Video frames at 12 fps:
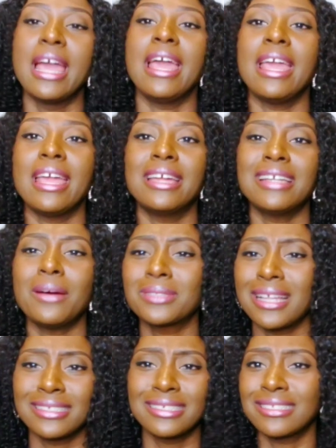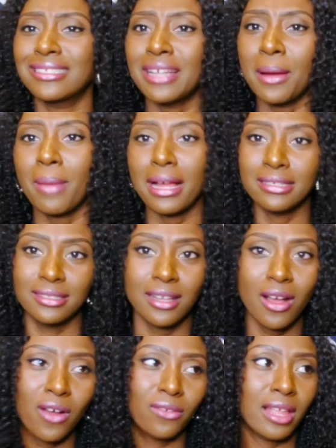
And I was like, this is not myself.